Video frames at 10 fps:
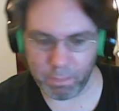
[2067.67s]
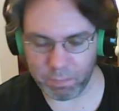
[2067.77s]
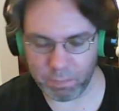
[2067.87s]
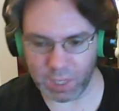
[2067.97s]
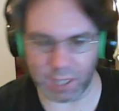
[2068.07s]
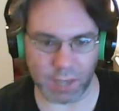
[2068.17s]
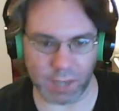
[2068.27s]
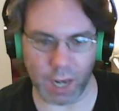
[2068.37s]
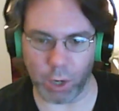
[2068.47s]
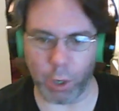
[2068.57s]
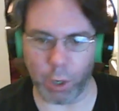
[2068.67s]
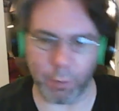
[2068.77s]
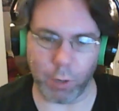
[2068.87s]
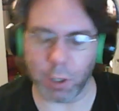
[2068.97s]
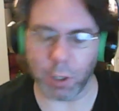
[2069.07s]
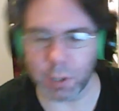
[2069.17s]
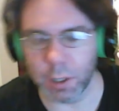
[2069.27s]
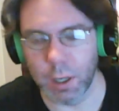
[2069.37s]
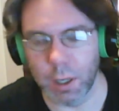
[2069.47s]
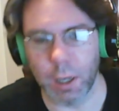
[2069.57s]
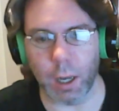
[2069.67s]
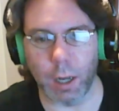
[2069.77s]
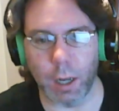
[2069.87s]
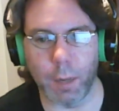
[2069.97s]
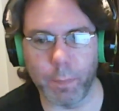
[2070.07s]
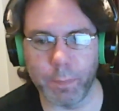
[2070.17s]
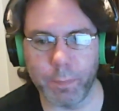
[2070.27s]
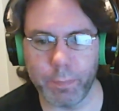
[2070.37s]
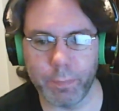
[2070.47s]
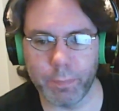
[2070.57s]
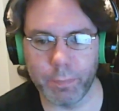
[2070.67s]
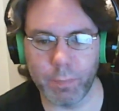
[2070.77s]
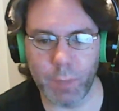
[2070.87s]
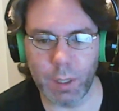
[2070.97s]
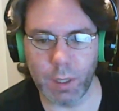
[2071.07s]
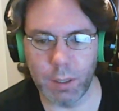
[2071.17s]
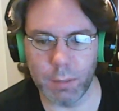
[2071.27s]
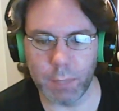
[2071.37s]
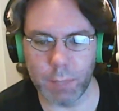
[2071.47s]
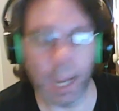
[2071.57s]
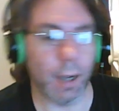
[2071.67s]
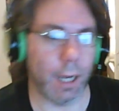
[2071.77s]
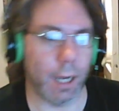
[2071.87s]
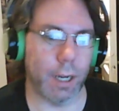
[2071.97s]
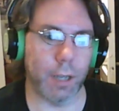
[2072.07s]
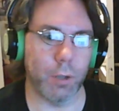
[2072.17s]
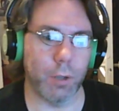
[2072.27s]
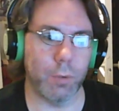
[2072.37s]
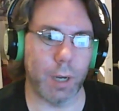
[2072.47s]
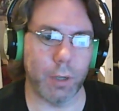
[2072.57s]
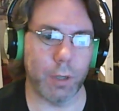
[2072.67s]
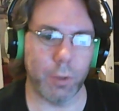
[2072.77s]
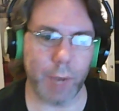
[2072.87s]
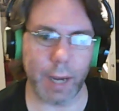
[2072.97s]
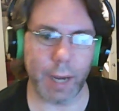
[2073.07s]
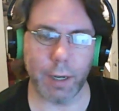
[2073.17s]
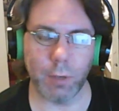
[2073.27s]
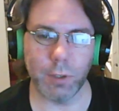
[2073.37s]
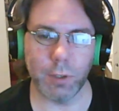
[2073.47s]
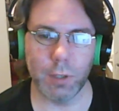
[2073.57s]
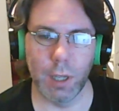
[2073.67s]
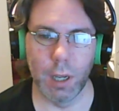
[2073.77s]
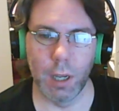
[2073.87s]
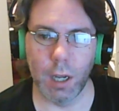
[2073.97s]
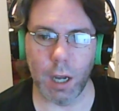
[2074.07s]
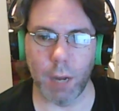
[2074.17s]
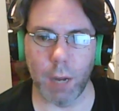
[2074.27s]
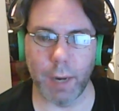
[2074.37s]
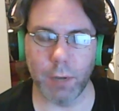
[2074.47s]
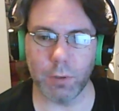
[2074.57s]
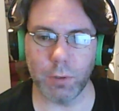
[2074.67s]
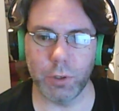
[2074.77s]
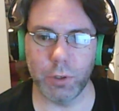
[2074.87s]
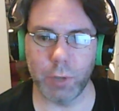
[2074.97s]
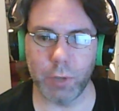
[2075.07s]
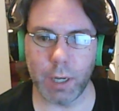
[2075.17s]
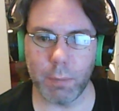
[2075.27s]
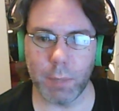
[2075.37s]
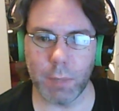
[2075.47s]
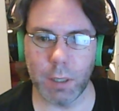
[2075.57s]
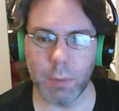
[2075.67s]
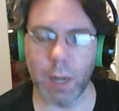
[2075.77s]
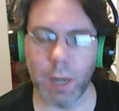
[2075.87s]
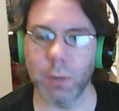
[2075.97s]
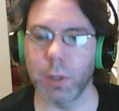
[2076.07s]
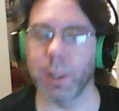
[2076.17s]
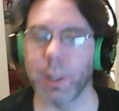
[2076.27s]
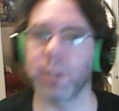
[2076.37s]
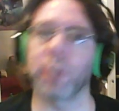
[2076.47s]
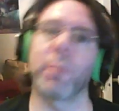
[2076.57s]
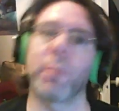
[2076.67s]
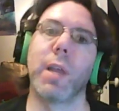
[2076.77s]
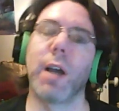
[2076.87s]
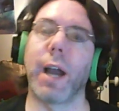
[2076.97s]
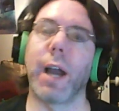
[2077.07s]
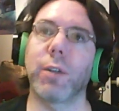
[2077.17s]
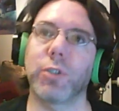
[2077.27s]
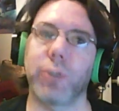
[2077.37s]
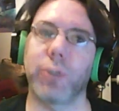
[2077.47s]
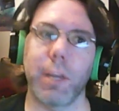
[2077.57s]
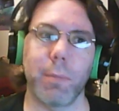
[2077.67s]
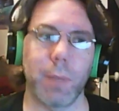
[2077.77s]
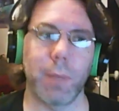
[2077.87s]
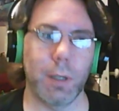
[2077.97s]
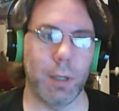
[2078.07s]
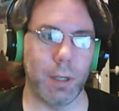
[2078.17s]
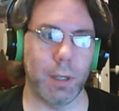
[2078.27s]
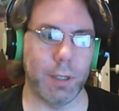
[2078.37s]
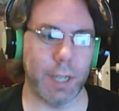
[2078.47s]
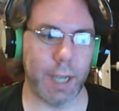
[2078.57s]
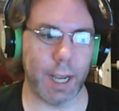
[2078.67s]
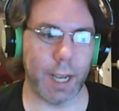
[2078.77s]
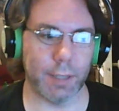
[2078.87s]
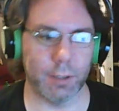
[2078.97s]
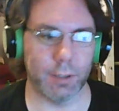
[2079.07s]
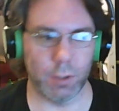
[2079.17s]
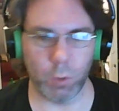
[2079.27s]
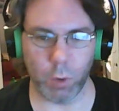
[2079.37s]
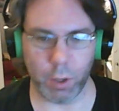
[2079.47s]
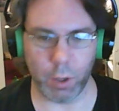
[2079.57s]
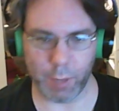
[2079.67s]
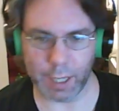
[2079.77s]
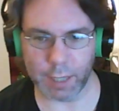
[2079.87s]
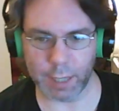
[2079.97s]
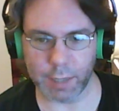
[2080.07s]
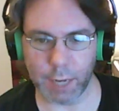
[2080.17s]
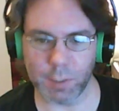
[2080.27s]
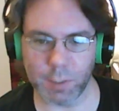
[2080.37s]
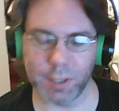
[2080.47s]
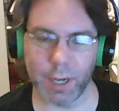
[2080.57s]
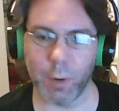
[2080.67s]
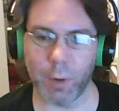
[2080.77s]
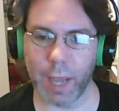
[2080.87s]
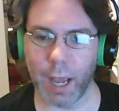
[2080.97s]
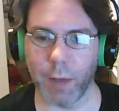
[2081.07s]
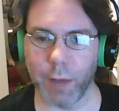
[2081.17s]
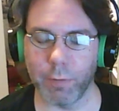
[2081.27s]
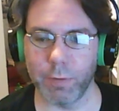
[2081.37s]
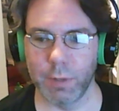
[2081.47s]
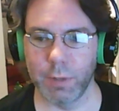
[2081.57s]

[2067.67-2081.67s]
he's got to earn it first. But yeah, I do handhelds. I don't stream... Well, no, that's not true. I don't stream DS or 3DS games because I don't have